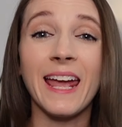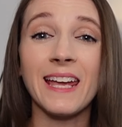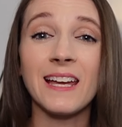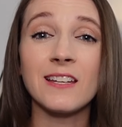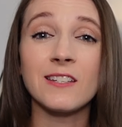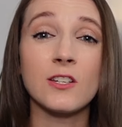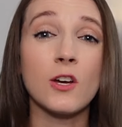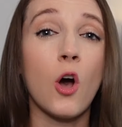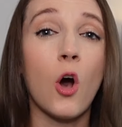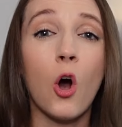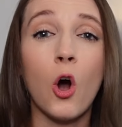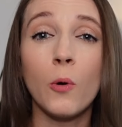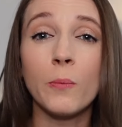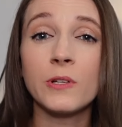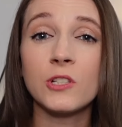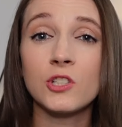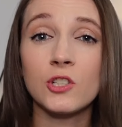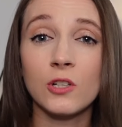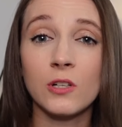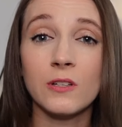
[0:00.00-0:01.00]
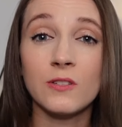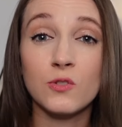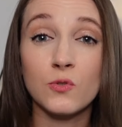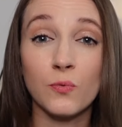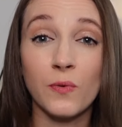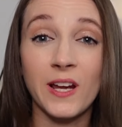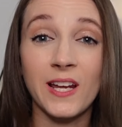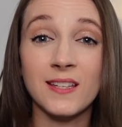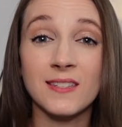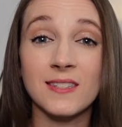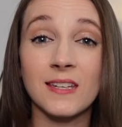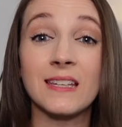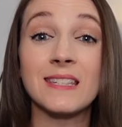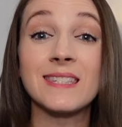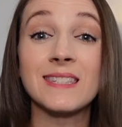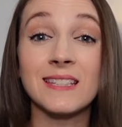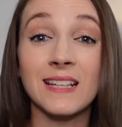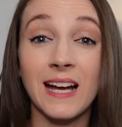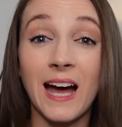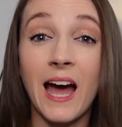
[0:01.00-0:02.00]
and home insurance rates
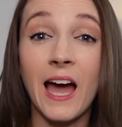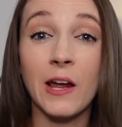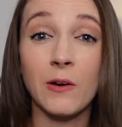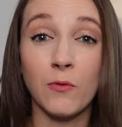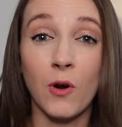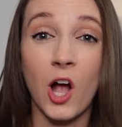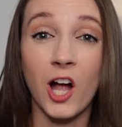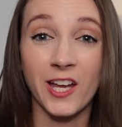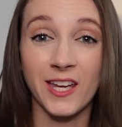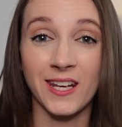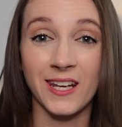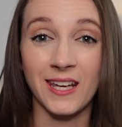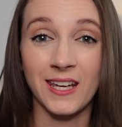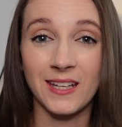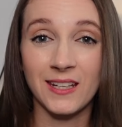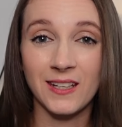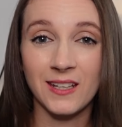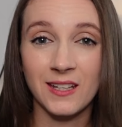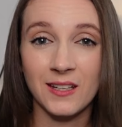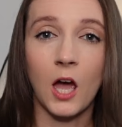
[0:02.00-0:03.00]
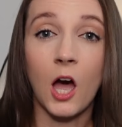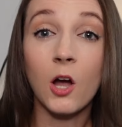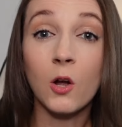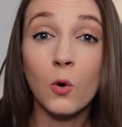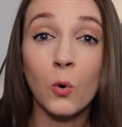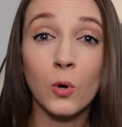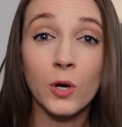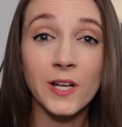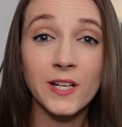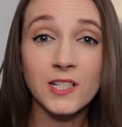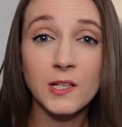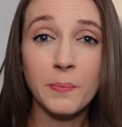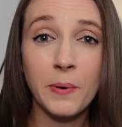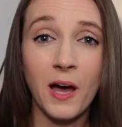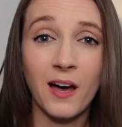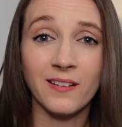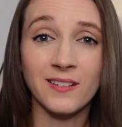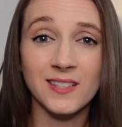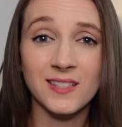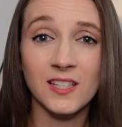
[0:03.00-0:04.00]
skyrocketed. According to
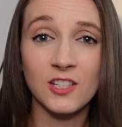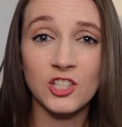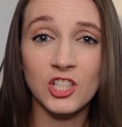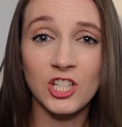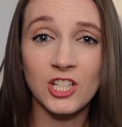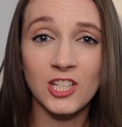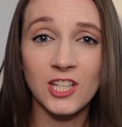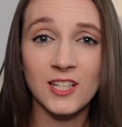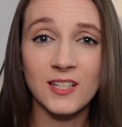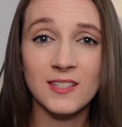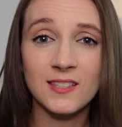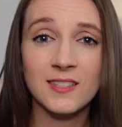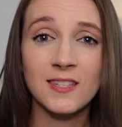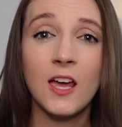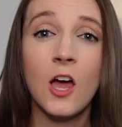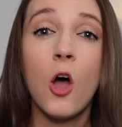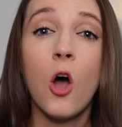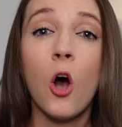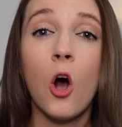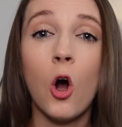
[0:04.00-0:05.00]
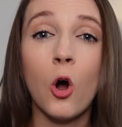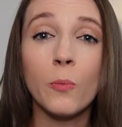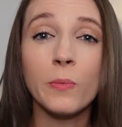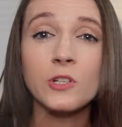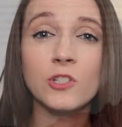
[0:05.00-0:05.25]
Policy Genius, Home